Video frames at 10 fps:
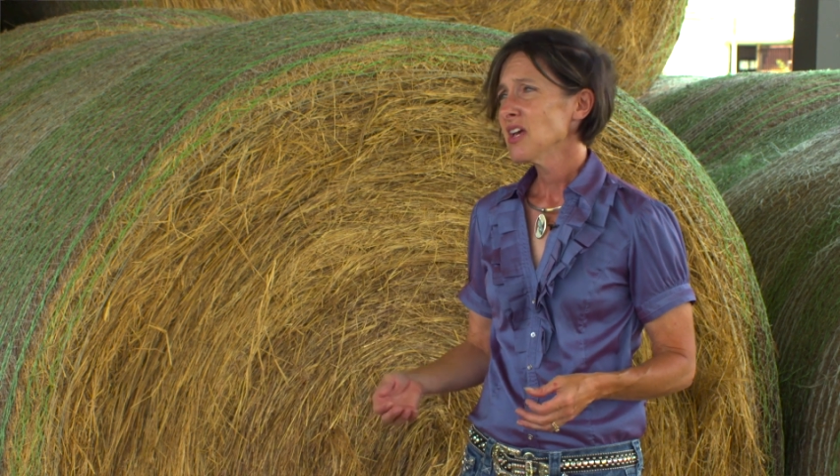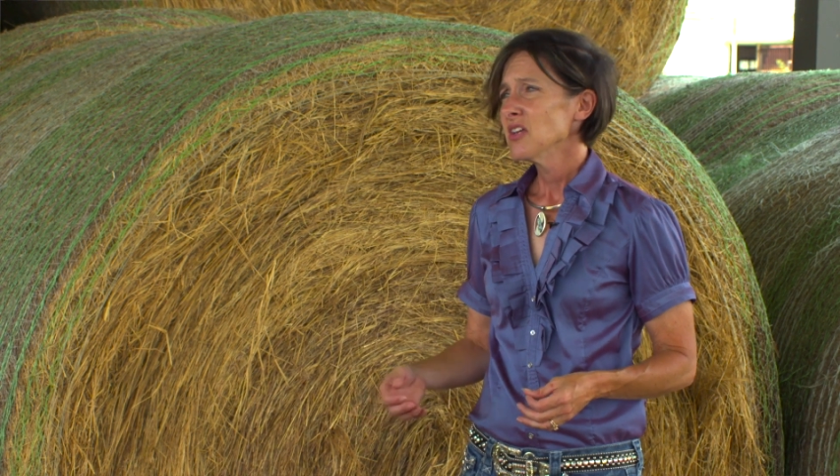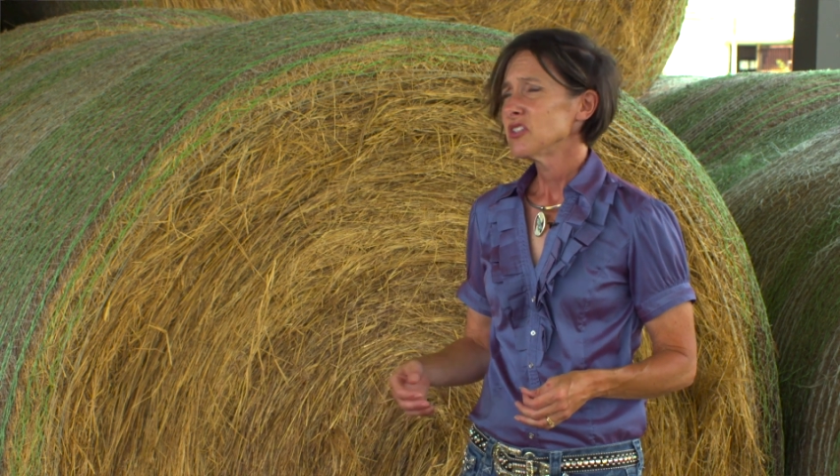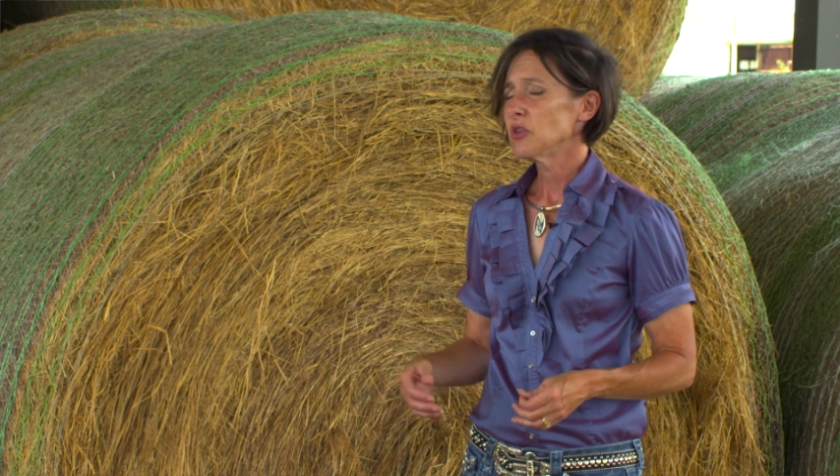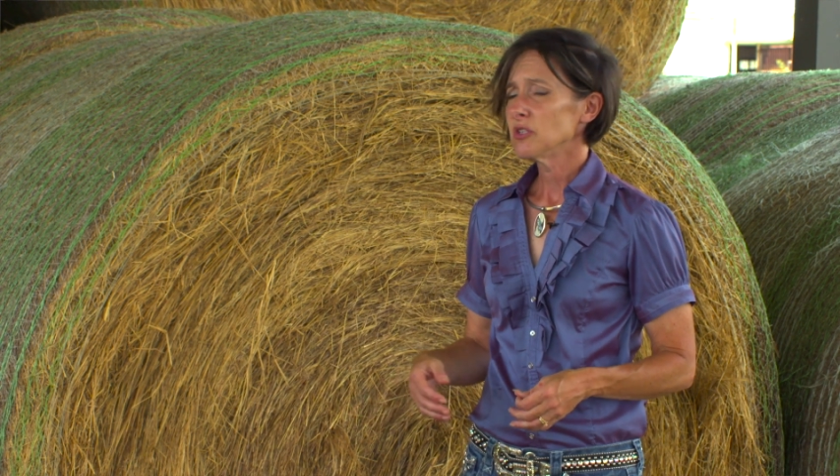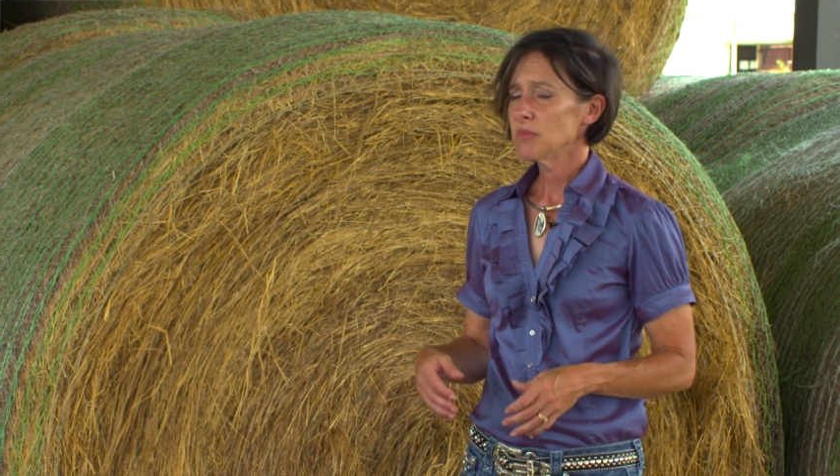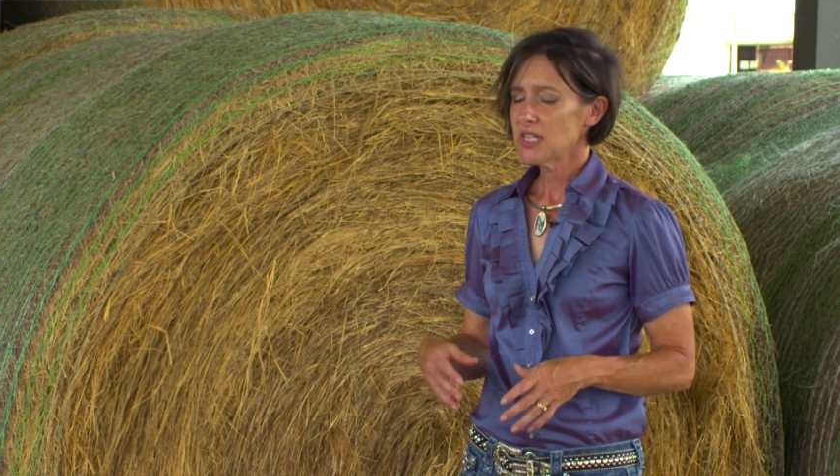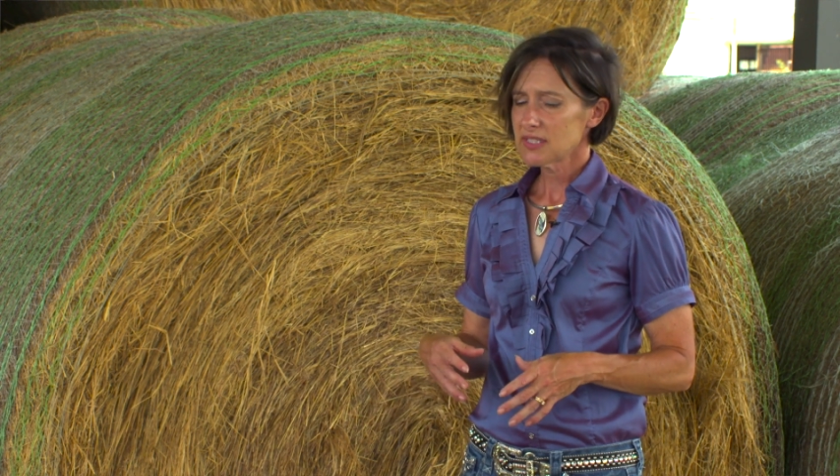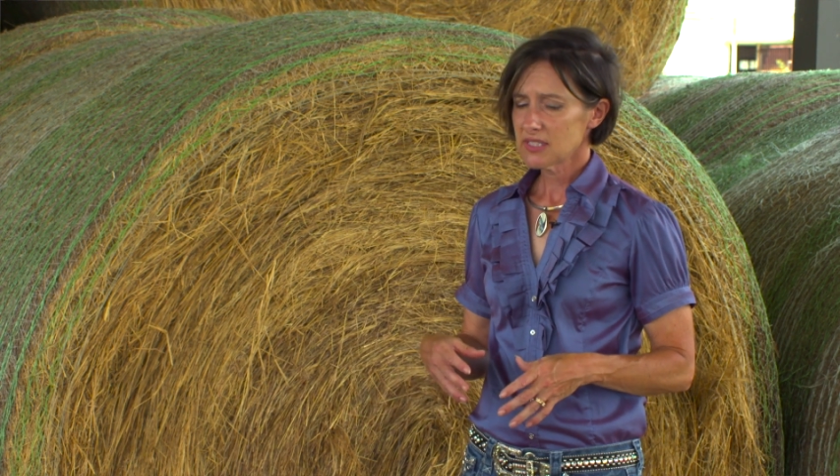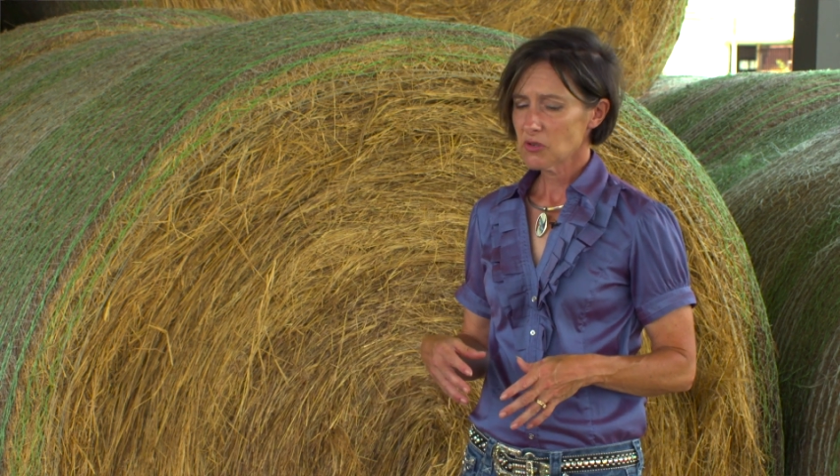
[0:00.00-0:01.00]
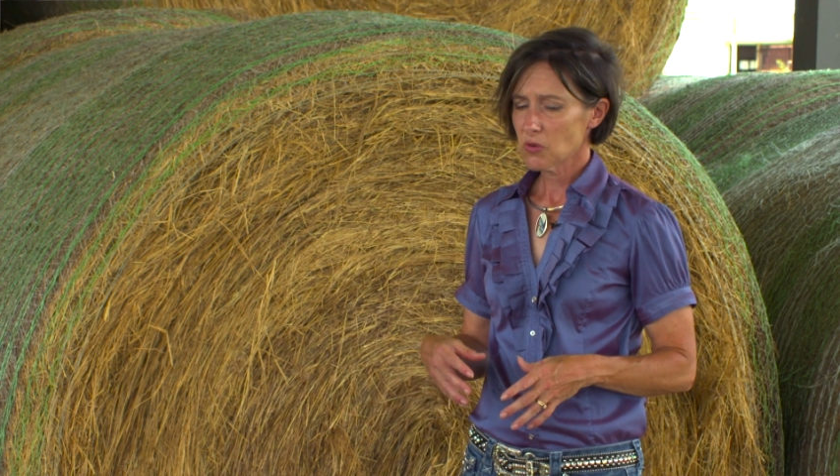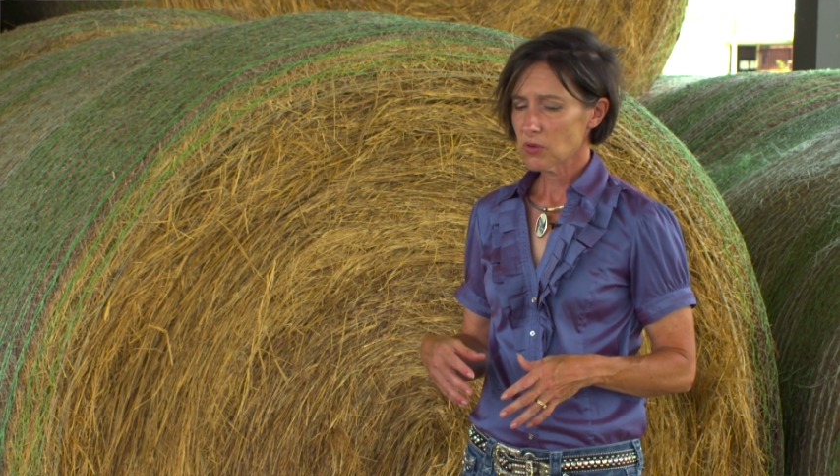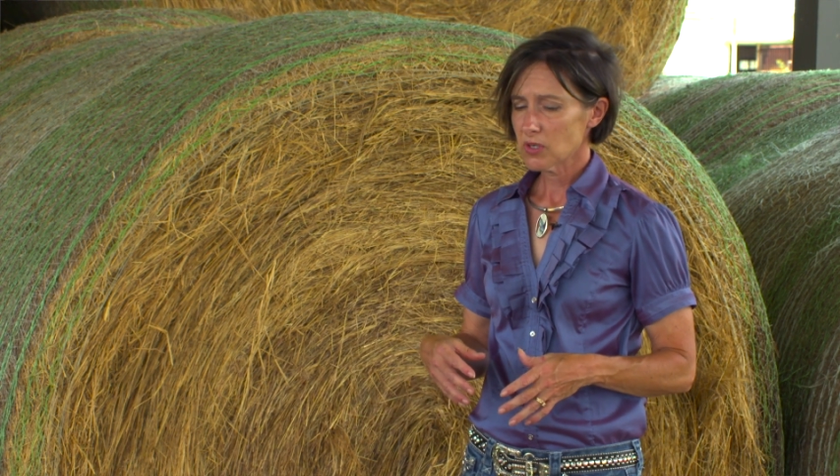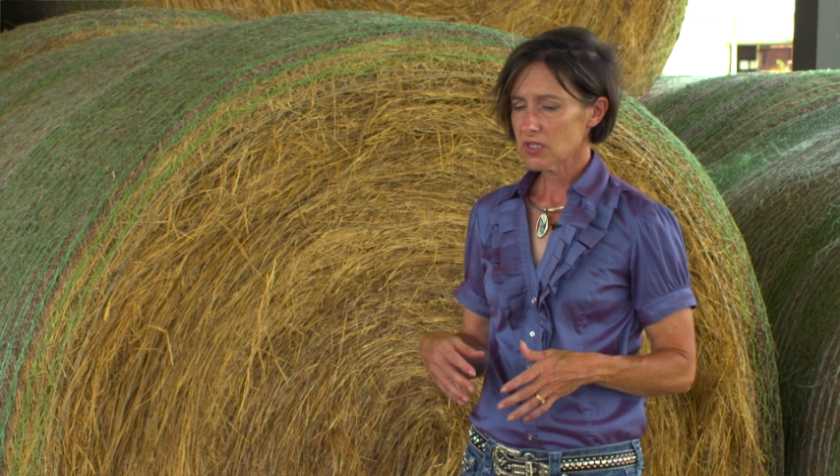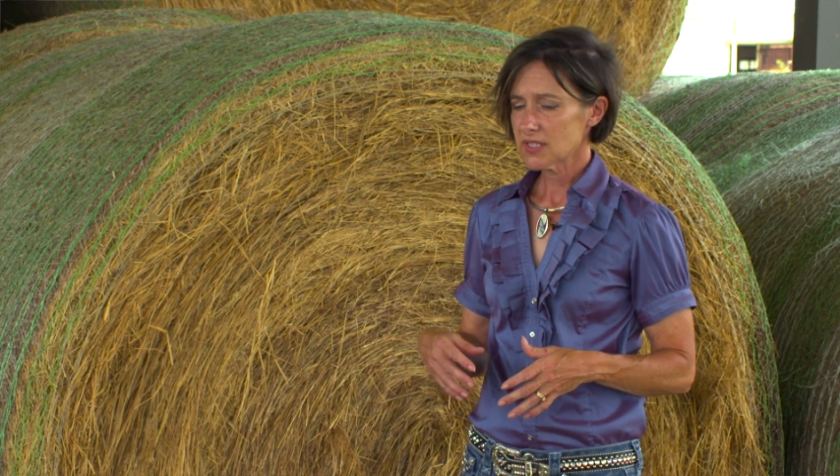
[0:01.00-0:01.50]
So you may see a
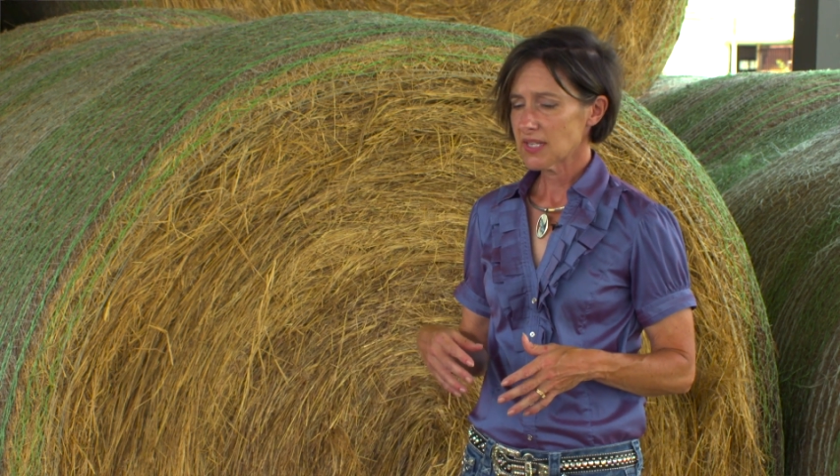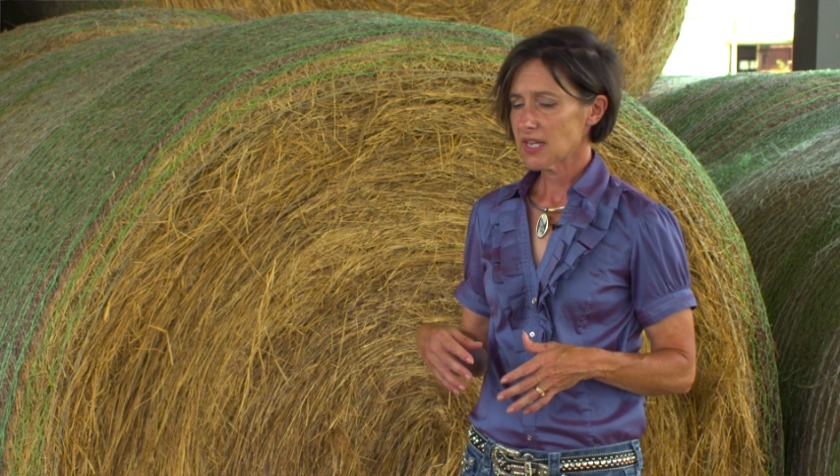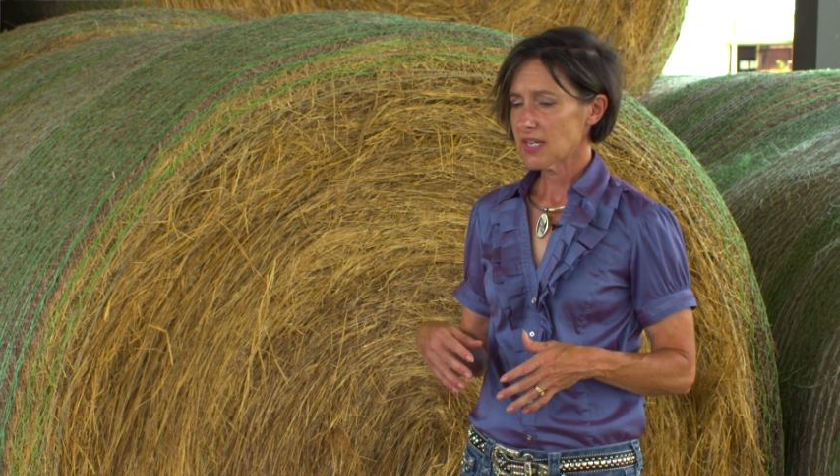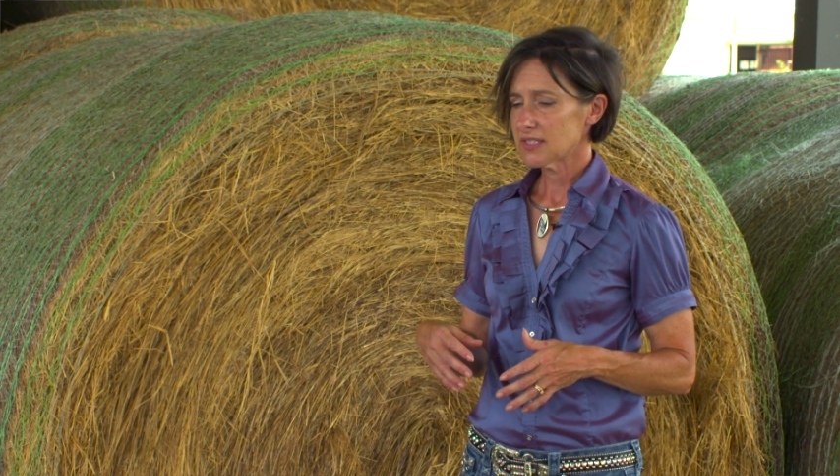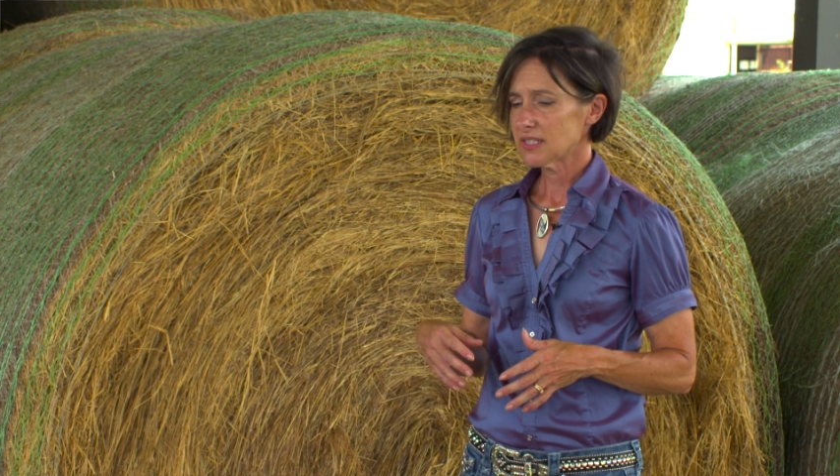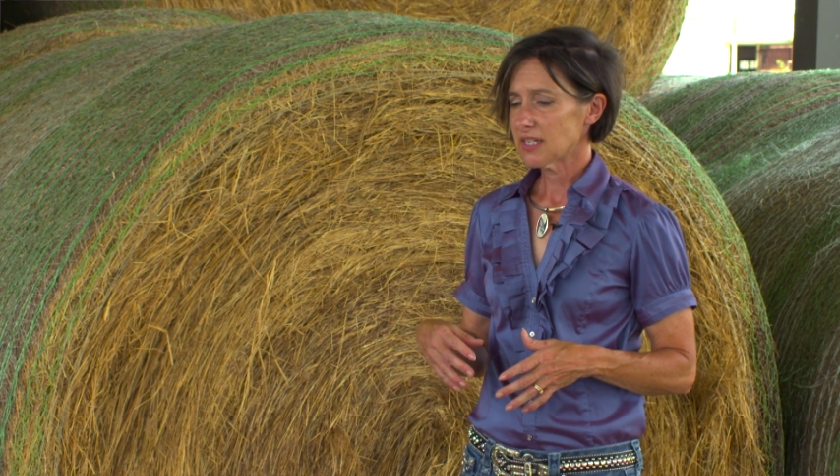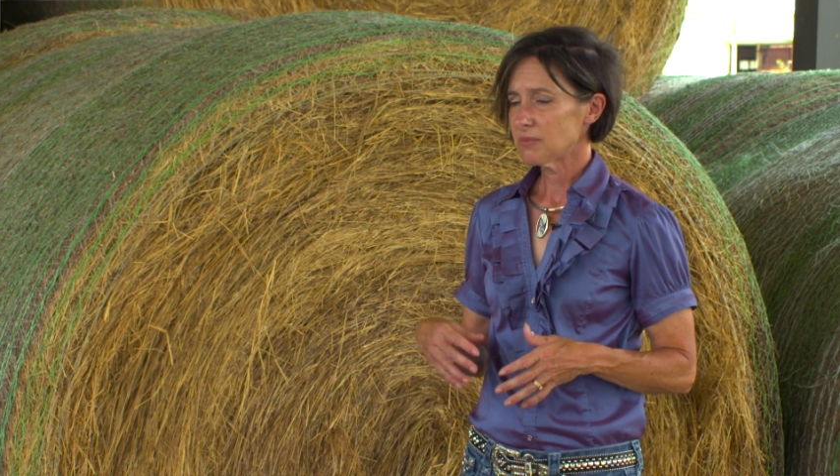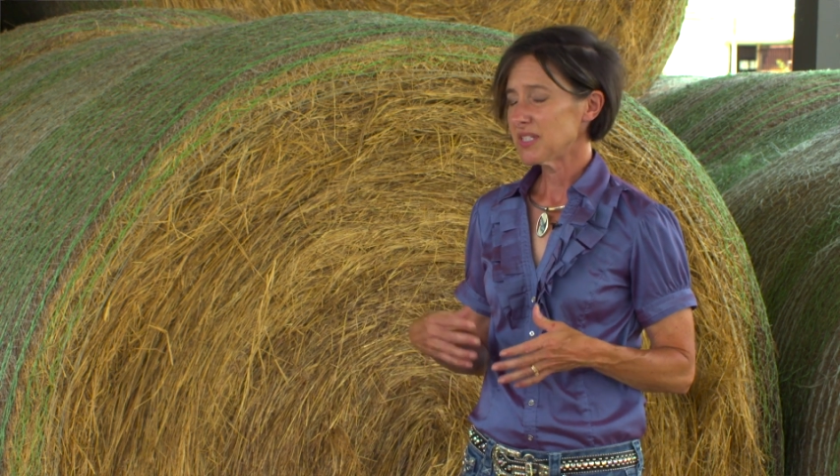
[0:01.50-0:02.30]
horse that um,